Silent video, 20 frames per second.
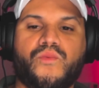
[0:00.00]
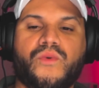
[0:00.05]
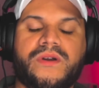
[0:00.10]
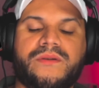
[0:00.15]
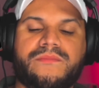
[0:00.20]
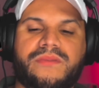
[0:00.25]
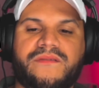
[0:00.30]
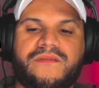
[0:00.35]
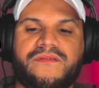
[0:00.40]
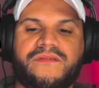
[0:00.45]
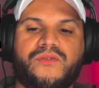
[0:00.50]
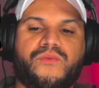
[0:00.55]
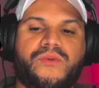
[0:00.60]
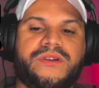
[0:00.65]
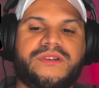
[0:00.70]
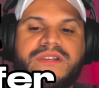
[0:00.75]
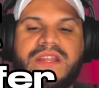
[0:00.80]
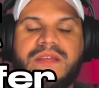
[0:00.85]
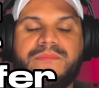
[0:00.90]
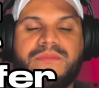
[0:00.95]
one buffer,
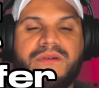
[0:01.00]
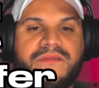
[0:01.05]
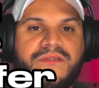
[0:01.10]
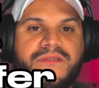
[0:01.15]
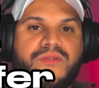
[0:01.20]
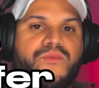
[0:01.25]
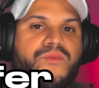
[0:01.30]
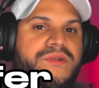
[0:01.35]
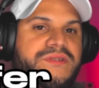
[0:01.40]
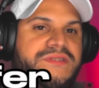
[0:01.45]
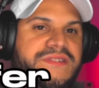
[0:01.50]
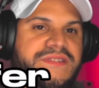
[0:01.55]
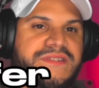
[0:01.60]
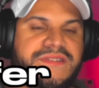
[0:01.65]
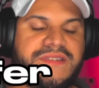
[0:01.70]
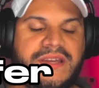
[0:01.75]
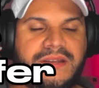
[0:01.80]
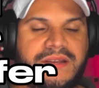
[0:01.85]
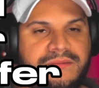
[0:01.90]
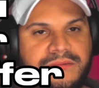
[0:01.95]
one debuffer, one
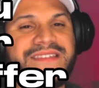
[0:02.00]
sustain.